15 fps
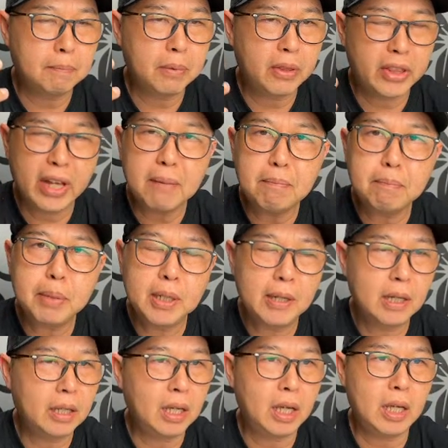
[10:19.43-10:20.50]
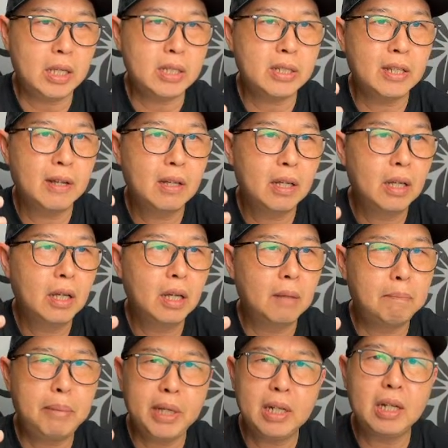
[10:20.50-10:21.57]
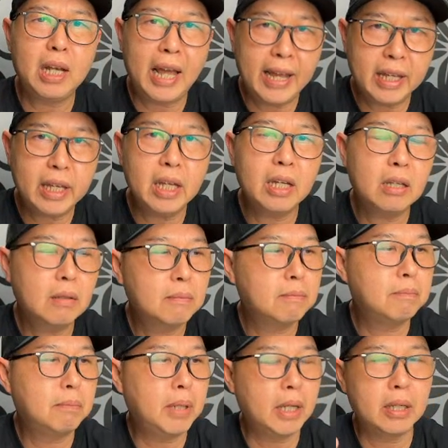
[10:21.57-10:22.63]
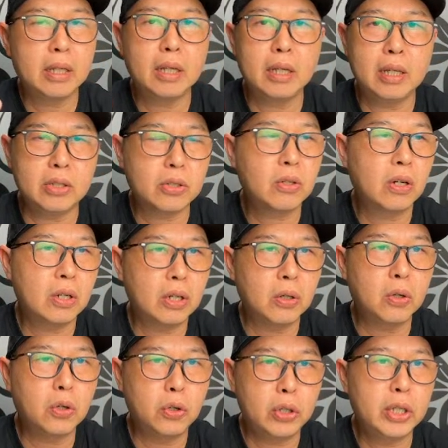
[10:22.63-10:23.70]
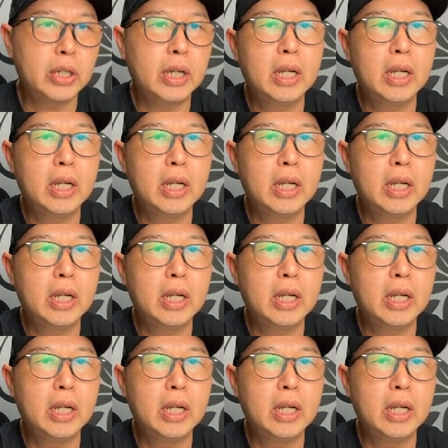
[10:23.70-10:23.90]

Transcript: thump is a bit lacking, but it's got a good